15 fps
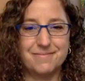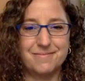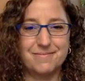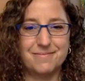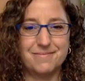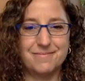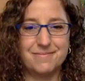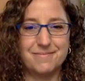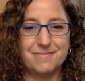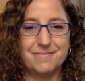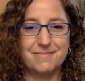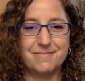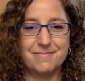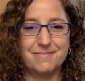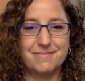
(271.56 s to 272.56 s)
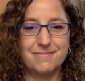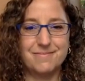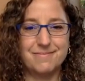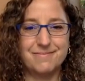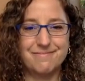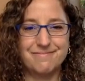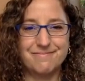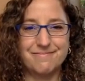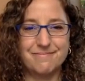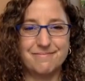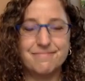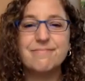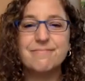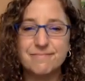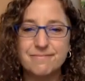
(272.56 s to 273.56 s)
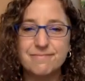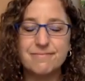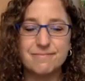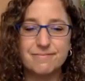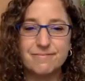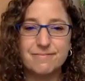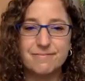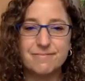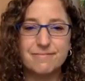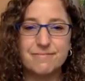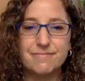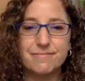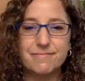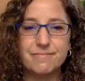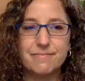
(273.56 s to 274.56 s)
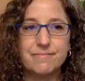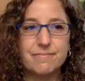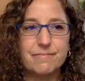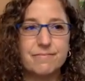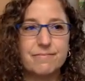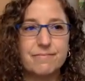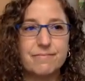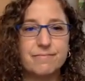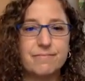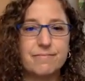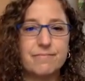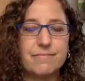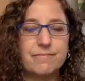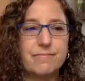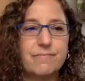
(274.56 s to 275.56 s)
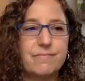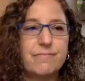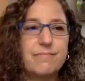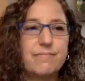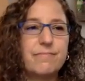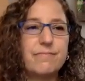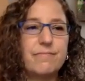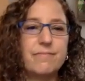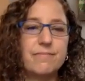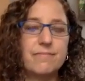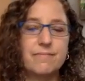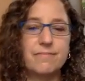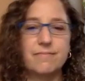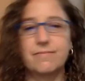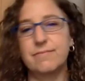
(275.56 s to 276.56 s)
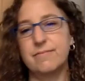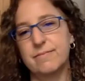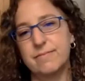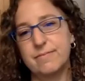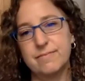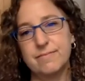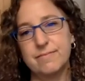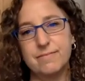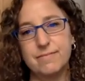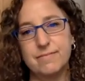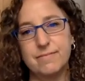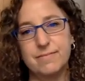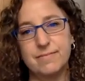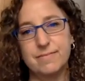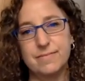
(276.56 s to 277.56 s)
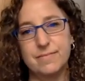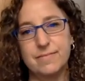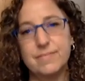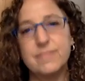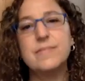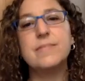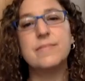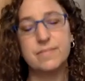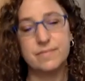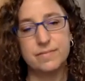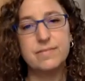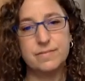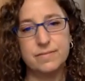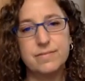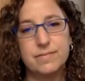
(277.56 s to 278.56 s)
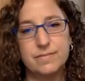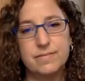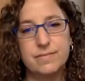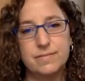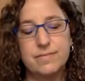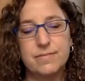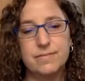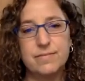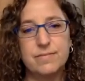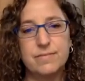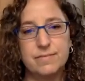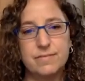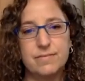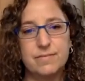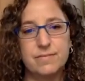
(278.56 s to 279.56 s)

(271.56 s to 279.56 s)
This person isn't speaking.